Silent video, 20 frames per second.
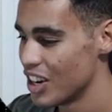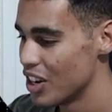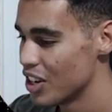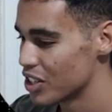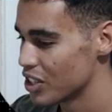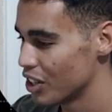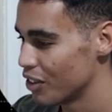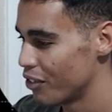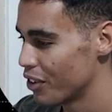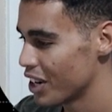
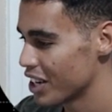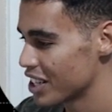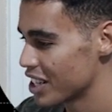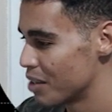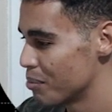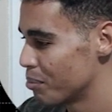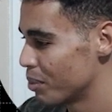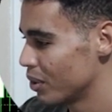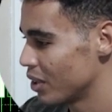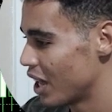So for
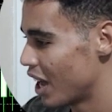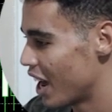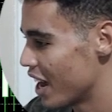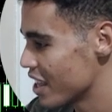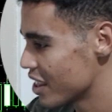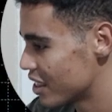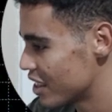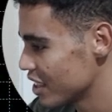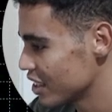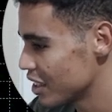example, I
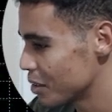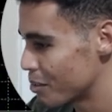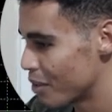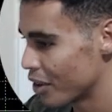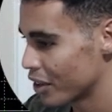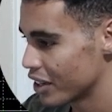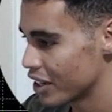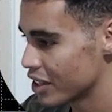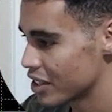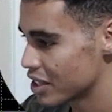think the
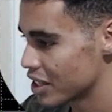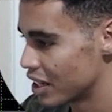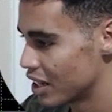markets